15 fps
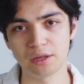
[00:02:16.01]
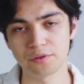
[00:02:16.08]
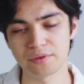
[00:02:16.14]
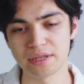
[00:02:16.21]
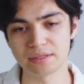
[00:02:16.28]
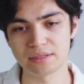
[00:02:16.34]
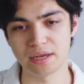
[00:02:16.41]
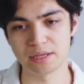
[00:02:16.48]
of
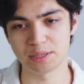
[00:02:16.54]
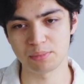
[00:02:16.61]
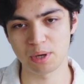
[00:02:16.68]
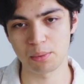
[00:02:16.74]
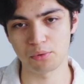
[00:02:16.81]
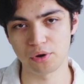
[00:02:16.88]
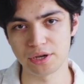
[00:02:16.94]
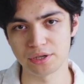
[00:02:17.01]
incense
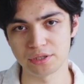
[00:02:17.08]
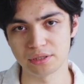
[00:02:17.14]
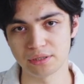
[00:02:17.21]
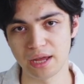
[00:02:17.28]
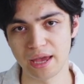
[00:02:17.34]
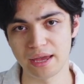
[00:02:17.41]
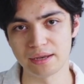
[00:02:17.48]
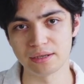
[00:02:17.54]

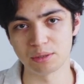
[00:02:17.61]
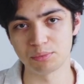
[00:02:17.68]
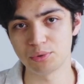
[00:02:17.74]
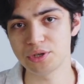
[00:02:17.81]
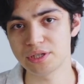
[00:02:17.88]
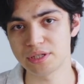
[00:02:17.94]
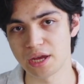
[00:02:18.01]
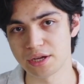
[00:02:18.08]
preparation and
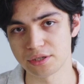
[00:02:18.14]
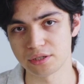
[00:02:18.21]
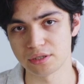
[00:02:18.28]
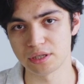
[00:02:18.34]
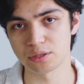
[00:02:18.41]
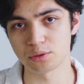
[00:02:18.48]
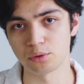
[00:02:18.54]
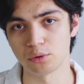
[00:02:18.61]
appreciation
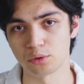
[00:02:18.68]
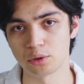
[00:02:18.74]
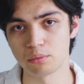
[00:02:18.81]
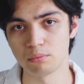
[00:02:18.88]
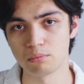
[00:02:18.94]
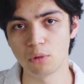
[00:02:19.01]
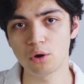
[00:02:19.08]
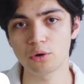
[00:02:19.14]
is called
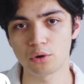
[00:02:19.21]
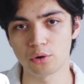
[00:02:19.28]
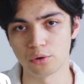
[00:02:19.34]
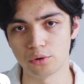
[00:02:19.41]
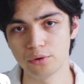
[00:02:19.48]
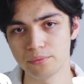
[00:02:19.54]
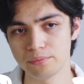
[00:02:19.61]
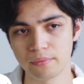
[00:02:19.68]

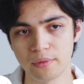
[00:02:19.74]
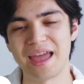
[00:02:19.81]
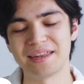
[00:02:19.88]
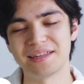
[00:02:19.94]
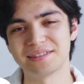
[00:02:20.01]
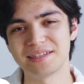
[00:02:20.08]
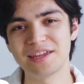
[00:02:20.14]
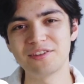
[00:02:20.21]
Monkō, and
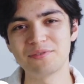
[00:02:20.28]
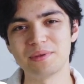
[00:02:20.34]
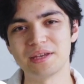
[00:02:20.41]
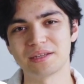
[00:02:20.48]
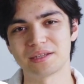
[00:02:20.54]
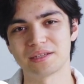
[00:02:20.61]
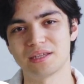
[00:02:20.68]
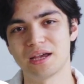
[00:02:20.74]
instead of
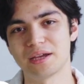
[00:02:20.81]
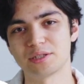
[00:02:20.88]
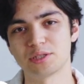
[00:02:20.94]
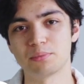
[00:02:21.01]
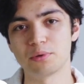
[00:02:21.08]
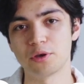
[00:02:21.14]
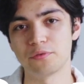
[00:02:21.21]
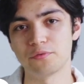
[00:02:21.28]
being designed to
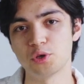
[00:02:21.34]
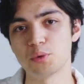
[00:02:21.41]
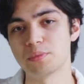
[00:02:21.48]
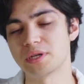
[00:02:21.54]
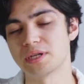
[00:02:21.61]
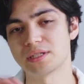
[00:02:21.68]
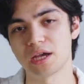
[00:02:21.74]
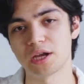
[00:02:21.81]
perfume an
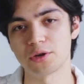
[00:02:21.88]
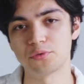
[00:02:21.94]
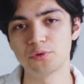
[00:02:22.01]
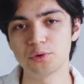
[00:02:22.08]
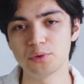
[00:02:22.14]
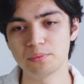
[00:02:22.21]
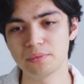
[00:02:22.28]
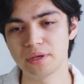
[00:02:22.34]
entire
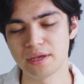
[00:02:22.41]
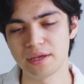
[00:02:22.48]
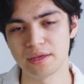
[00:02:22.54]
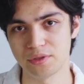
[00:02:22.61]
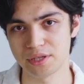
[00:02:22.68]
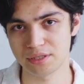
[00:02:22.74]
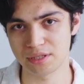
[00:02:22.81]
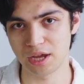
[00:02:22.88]
room,
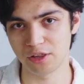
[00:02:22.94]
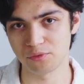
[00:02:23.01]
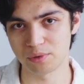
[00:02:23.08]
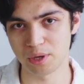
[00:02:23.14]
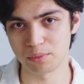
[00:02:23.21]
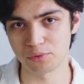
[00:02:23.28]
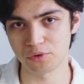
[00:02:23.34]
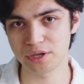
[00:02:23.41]
this style of
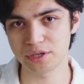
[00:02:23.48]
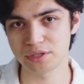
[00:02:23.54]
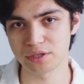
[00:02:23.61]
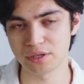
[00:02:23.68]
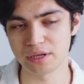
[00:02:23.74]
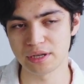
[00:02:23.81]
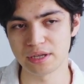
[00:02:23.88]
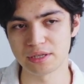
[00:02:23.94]

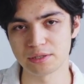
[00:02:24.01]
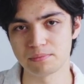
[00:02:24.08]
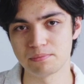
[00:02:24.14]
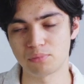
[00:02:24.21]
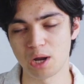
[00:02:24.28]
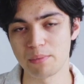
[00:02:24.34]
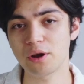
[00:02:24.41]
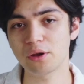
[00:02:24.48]
preparation is
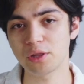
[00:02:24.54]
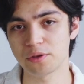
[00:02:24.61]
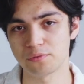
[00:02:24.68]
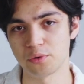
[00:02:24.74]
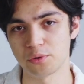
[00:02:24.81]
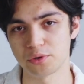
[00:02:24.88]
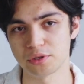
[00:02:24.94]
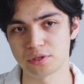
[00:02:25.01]
primarily
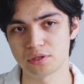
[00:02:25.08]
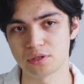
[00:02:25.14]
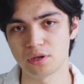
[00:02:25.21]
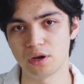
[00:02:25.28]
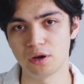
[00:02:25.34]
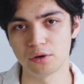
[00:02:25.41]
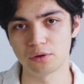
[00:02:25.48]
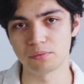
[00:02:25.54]
focused
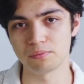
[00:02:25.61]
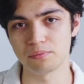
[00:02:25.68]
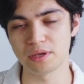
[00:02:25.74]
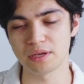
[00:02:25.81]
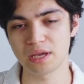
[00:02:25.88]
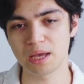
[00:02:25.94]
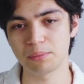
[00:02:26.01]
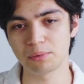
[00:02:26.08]
on
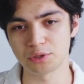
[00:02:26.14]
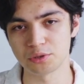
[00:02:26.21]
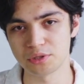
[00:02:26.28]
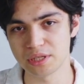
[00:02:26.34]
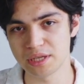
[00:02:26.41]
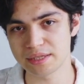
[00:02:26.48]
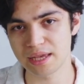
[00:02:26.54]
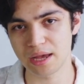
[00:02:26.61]
being able to
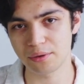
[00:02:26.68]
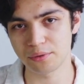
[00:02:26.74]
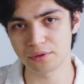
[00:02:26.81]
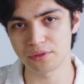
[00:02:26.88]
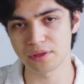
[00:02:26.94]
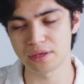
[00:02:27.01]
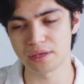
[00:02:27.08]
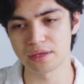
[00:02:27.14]
tease out
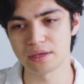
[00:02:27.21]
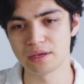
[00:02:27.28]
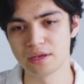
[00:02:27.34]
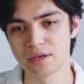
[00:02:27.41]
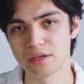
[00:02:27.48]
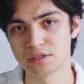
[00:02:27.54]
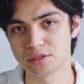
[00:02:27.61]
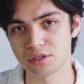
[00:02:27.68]
the
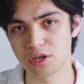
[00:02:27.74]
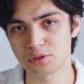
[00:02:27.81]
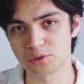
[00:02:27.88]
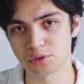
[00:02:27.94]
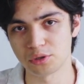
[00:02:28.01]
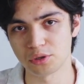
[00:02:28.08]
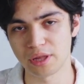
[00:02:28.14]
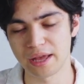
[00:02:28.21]

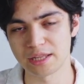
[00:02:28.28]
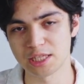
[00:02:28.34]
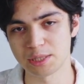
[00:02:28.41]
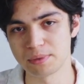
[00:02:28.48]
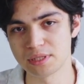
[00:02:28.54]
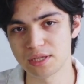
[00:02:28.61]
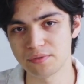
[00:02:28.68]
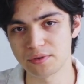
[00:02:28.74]
subtle and
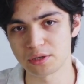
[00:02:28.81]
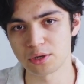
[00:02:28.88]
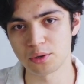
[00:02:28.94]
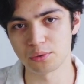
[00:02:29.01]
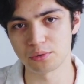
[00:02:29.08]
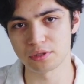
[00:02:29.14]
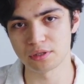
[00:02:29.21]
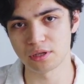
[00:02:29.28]
specific
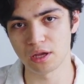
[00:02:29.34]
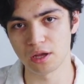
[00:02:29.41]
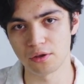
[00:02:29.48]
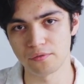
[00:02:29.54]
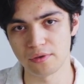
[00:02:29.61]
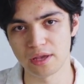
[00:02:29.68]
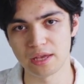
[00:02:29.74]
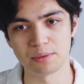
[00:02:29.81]
notes
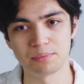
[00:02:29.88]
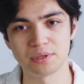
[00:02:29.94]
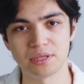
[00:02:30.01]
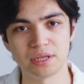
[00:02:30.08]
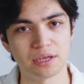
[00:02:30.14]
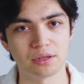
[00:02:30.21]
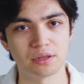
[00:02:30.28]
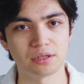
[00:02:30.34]
of a
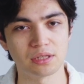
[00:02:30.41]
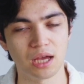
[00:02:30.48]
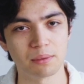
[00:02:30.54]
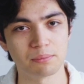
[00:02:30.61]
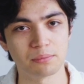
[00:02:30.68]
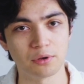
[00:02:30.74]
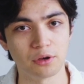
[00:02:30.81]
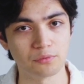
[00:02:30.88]
particular type
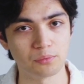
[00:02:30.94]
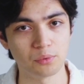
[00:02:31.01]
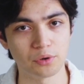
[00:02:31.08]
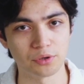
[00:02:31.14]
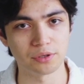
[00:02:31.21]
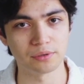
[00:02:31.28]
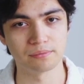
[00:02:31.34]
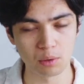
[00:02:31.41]
of
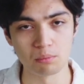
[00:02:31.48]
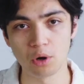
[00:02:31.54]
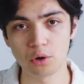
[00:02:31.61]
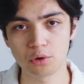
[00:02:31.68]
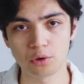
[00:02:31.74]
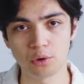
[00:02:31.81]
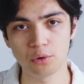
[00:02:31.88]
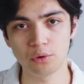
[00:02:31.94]
wood.
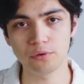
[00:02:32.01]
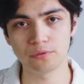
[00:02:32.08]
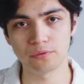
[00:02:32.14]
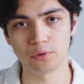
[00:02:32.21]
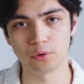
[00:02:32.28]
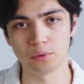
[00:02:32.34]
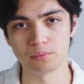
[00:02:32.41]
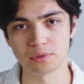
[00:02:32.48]
Monkō
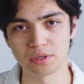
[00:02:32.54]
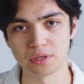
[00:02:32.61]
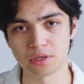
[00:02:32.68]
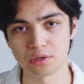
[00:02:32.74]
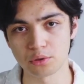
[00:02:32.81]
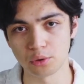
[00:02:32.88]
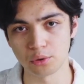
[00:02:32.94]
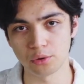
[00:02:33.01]
forms the
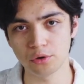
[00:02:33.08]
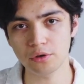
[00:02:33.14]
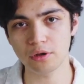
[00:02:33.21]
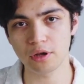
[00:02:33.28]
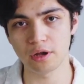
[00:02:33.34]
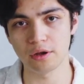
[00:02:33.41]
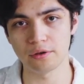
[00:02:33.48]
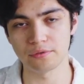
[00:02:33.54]
core
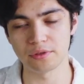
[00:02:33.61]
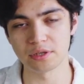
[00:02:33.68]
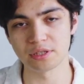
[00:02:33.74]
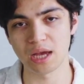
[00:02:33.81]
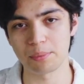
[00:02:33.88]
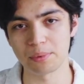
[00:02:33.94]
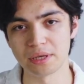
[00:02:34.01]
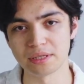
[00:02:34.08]
of the
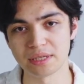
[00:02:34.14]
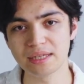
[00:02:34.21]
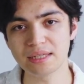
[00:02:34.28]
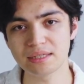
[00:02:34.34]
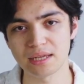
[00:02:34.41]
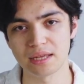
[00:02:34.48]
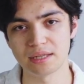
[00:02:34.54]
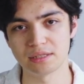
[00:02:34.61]
Japanese
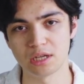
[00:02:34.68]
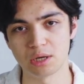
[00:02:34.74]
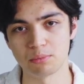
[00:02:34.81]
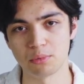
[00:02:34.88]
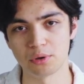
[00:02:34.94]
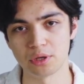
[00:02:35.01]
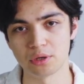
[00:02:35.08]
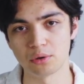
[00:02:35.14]
incense
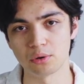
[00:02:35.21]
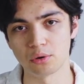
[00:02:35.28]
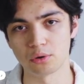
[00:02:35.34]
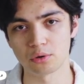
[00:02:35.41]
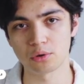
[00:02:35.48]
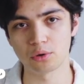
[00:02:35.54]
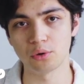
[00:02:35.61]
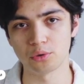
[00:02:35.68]
ceremony, or
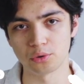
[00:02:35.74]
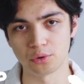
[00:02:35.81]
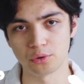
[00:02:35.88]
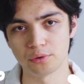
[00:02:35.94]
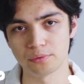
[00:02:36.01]
kodo,